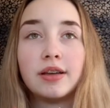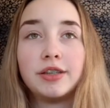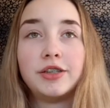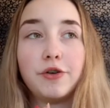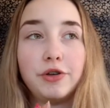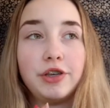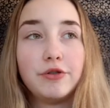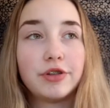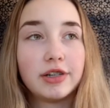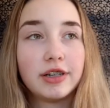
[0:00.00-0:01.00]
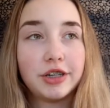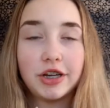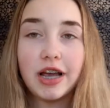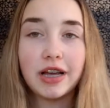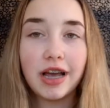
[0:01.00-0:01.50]
so
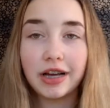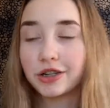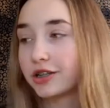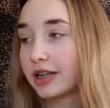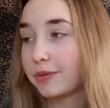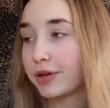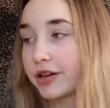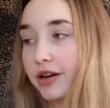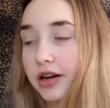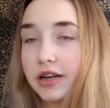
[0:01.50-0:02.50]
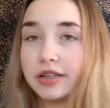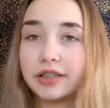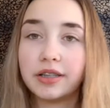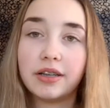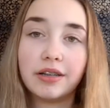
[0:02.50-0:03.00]
useless actually
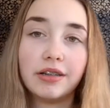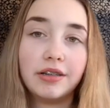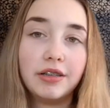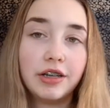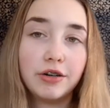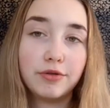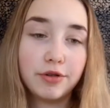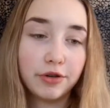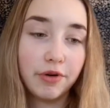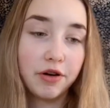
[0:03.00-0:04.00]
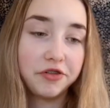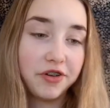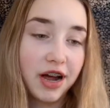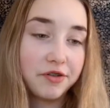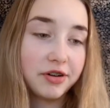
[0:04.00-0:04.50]
because, you know,
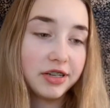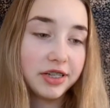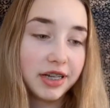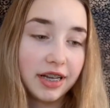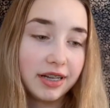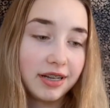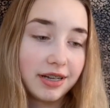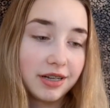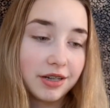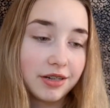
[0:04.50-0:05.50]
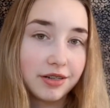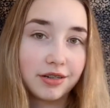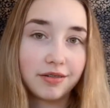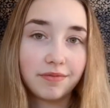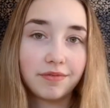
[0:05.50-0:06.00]
coronavirus and
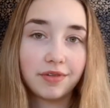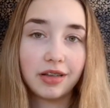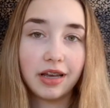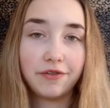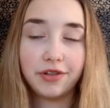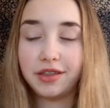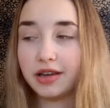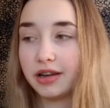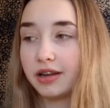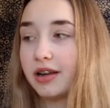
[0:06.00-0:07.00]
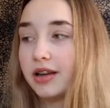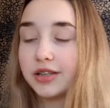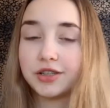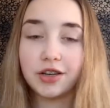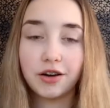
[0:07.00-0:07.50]
everything.
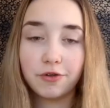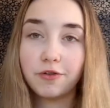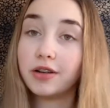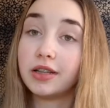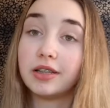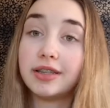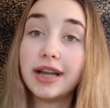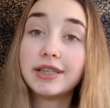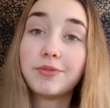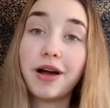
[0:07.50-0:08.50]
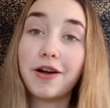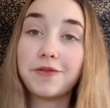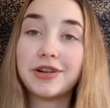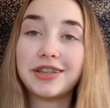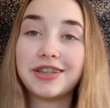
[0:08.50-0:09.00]
So that's why I
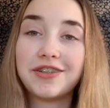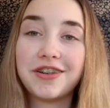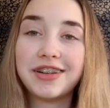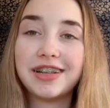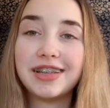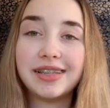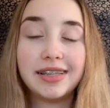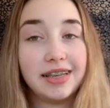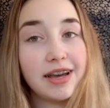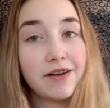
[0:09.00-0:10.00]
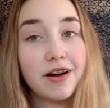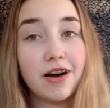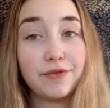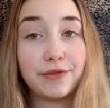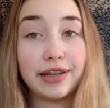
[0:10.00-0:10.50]
want to start this year
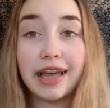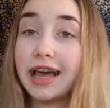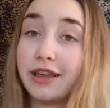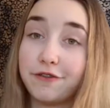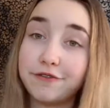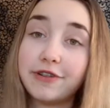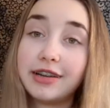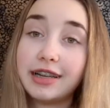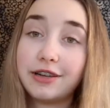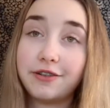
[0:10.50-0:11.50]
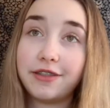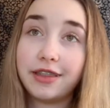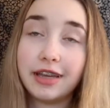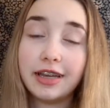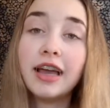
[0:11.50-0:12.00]
off with a fun little
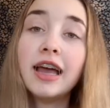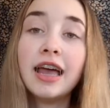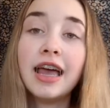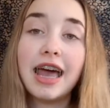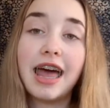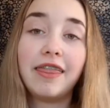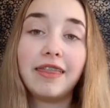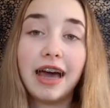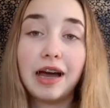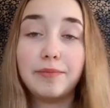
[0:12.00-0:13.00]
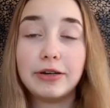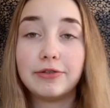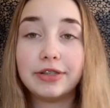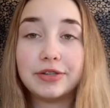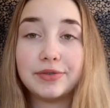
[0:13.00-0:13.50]
thing, and I'm
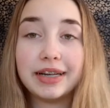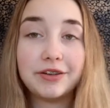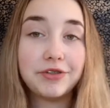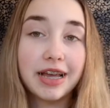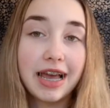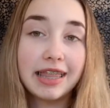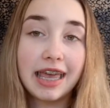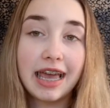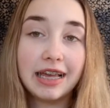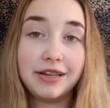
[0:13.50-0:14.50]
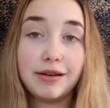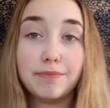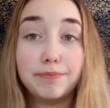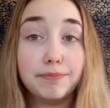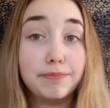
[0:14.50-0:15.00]
going to recreate a
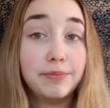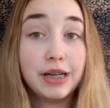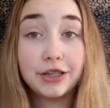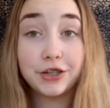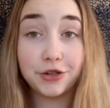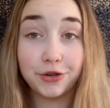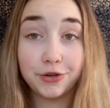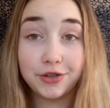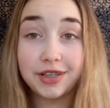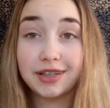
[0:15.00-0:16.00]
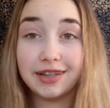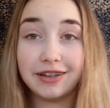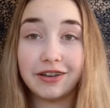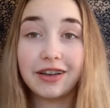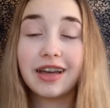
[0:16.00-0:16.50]
Mmmmitchell's
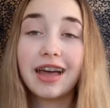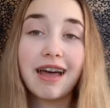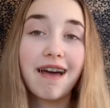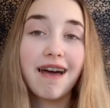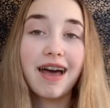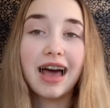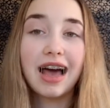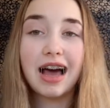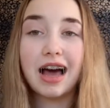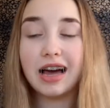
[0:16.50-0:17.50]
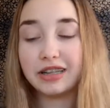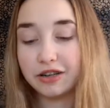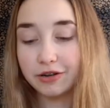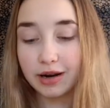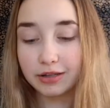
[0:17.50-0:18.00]
look. I
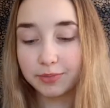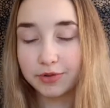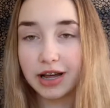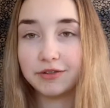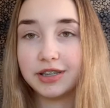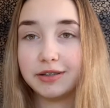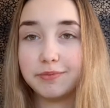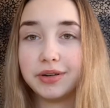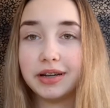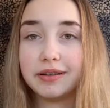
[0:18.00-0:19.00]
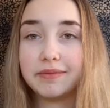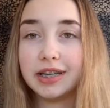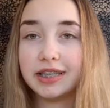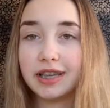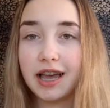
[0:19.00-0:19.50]
don't know how to pronounce it, but
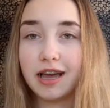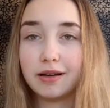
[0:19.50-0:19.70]
it's